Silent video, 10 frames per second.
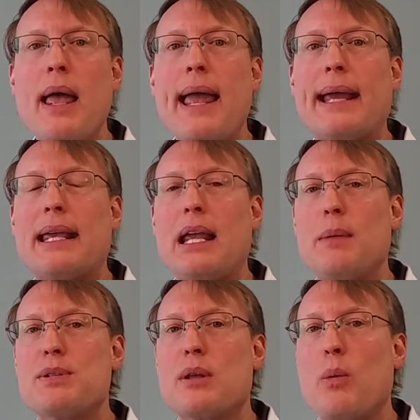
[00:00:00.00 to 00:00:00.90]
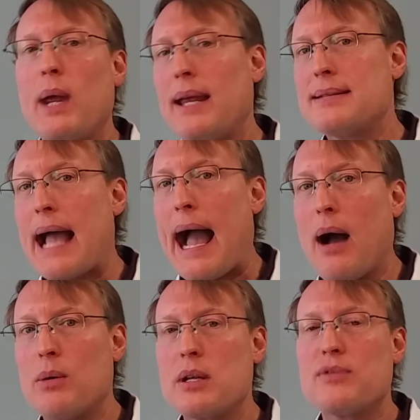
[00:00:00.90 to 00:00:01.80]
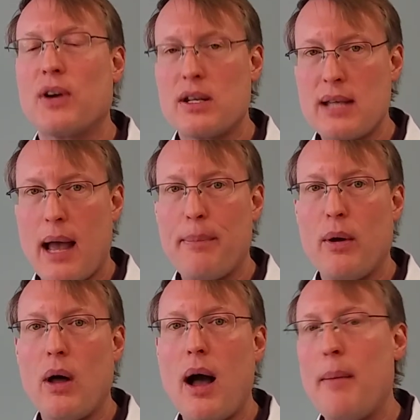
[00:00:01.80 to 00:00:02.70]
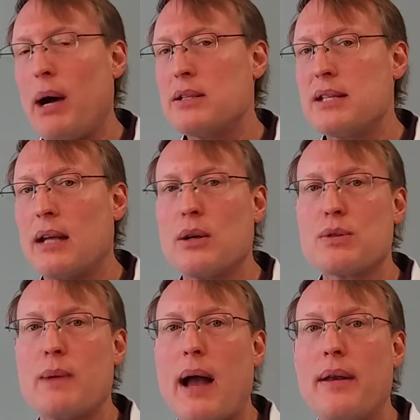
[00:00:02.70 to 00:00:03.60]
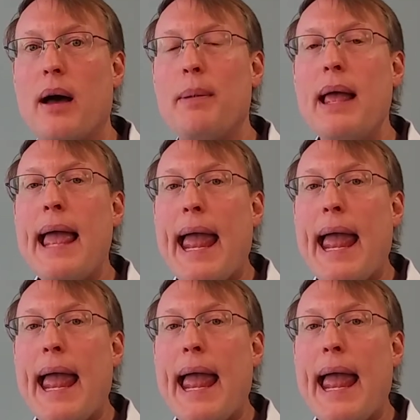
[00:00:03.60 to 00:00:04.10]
it keeps the weeds out, for example, Monsanto's Roundup,